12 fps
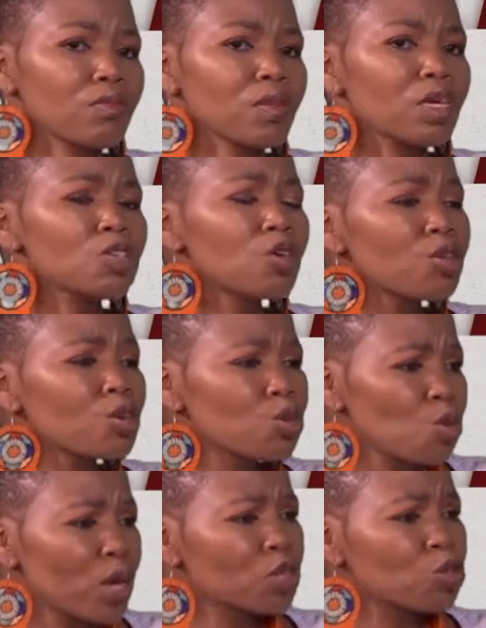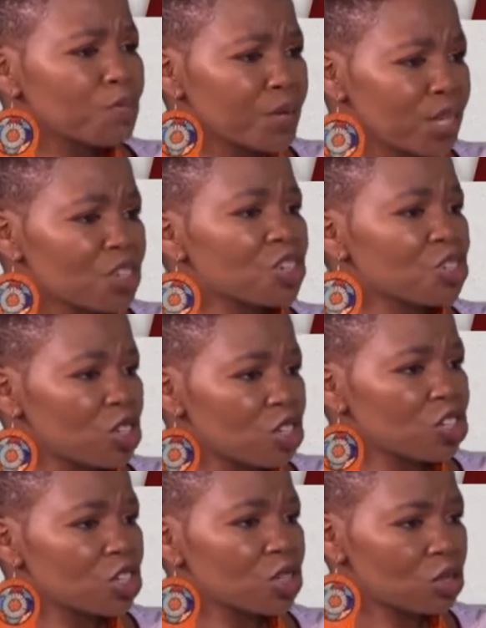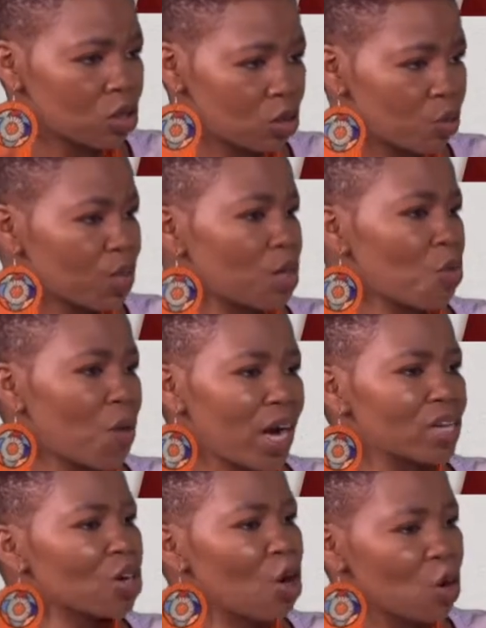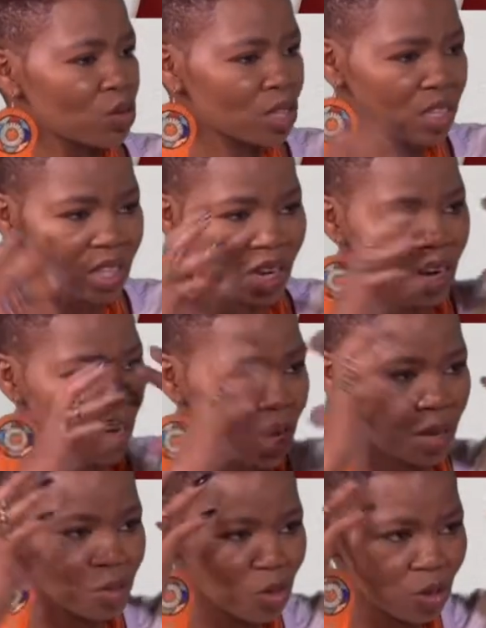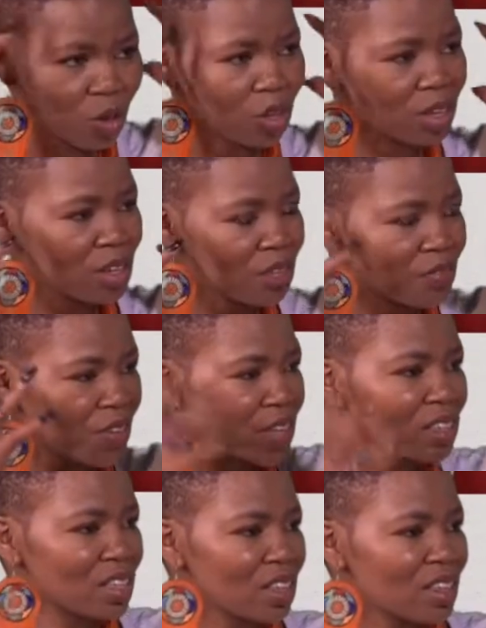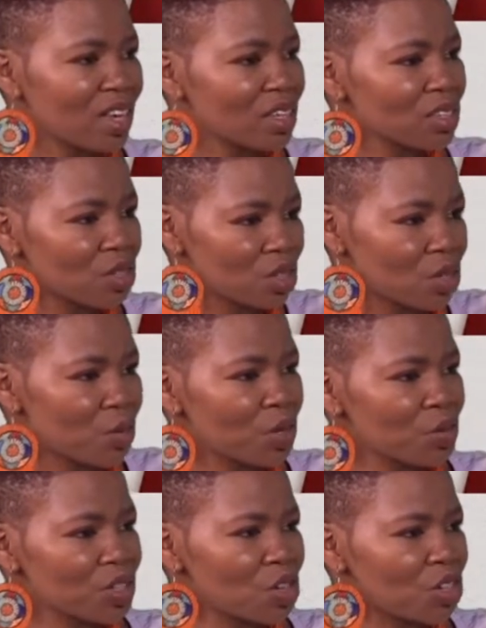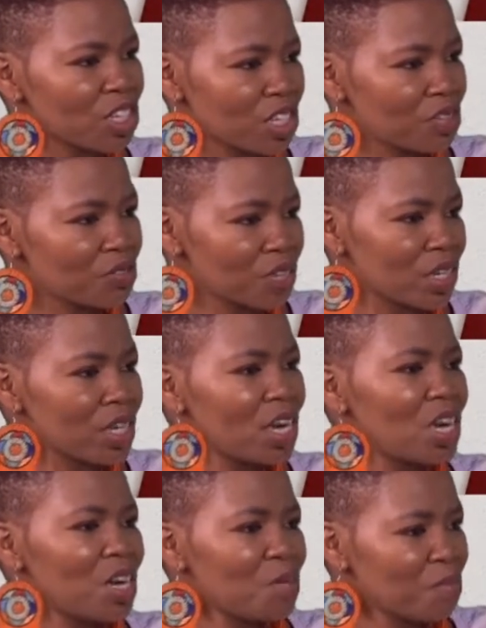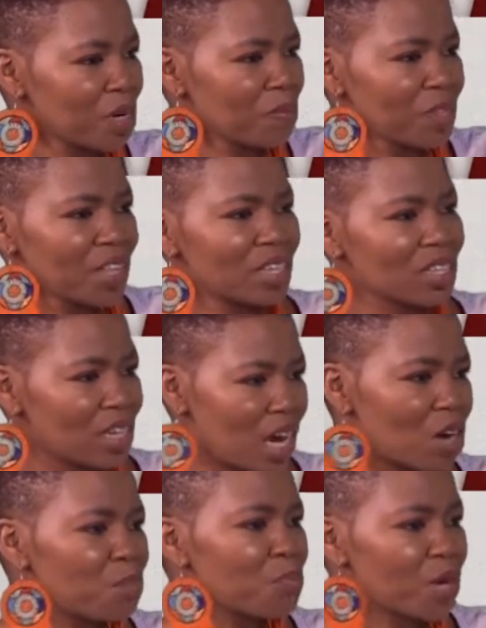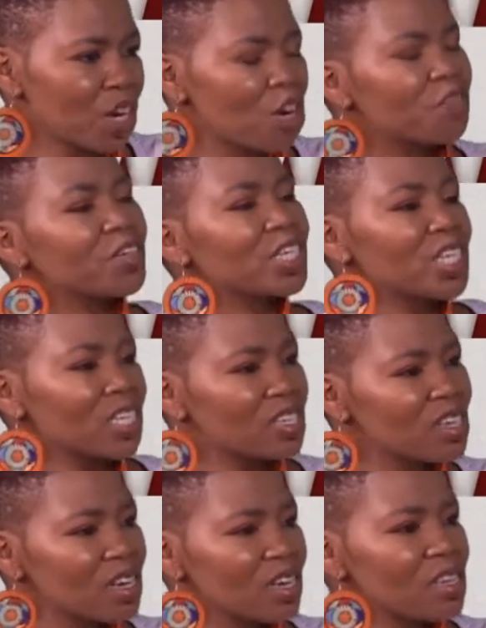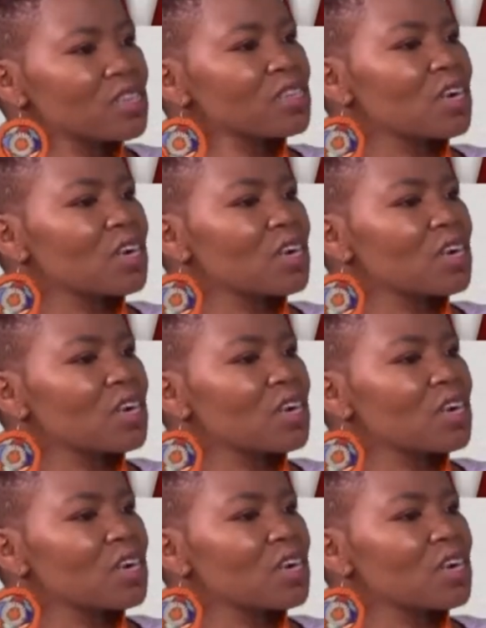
So those who want to be researchers with the white coats in the labs, with all the fancy things, you see when we see on TV, maybe there's an outbreak of a disease,